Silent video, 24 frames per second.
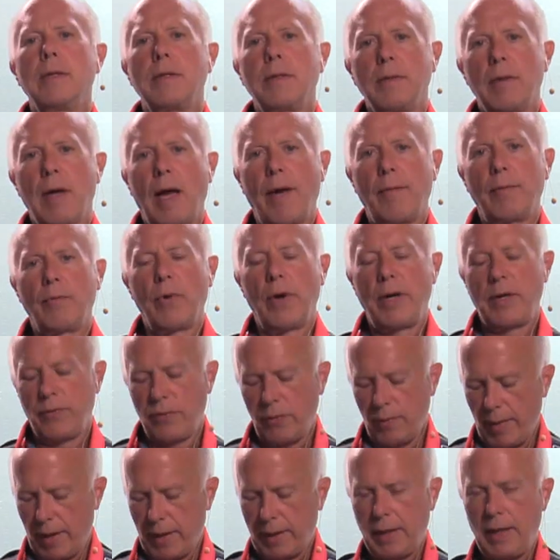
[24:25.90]
I'm ready for
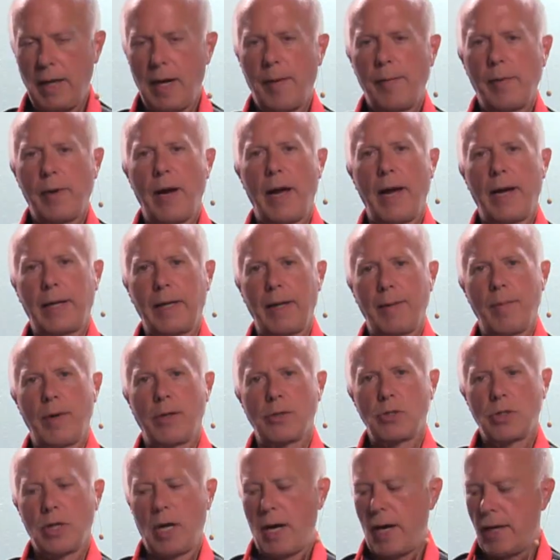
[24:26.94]
my camera, I get my
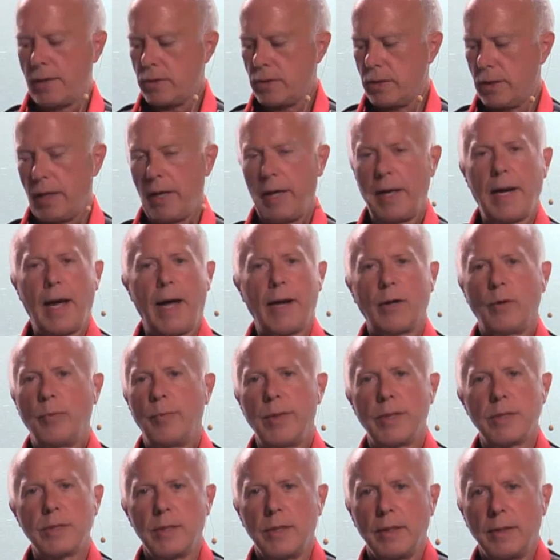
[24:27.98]
shots, and I don't
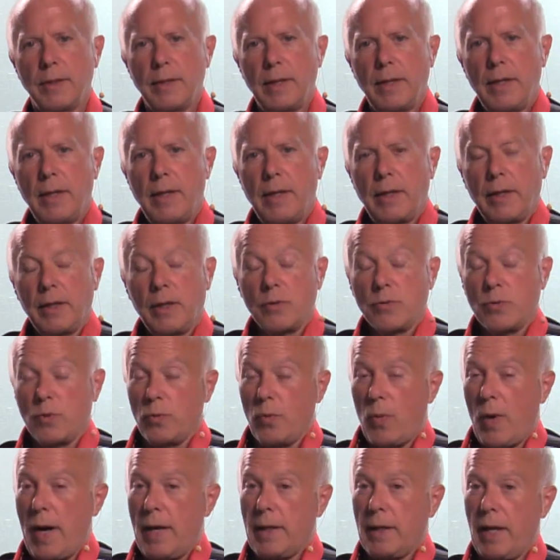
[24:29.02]
miss it. Because with
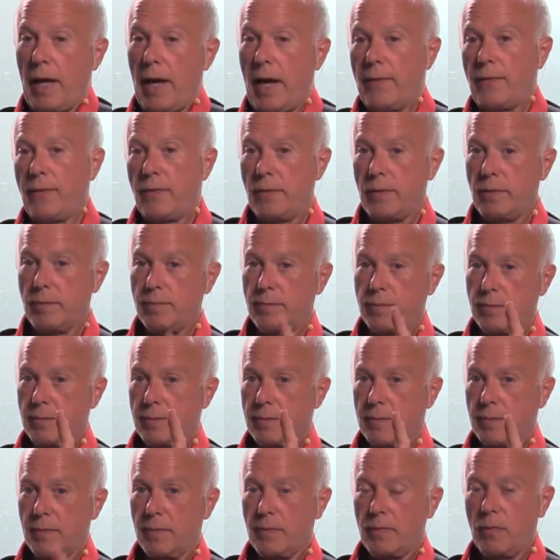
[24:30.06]
wildlife,
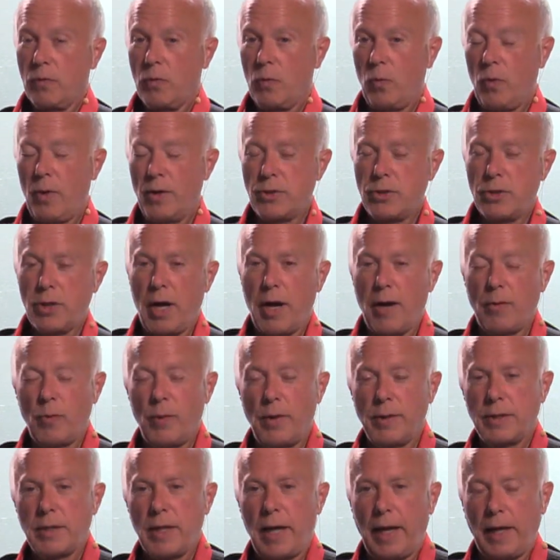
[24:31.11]
one shot,
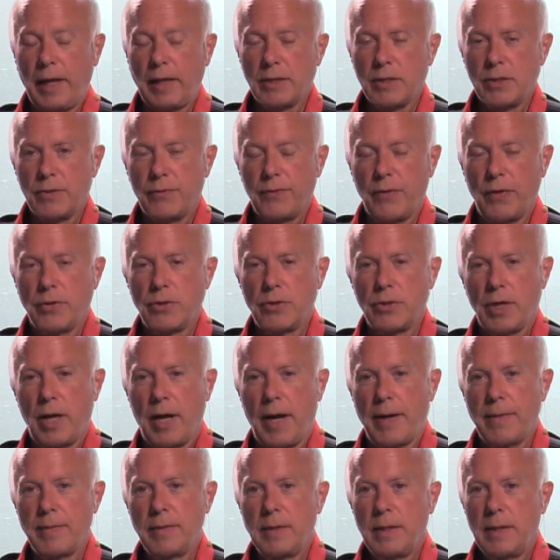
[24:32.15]
one take, it's the first shot.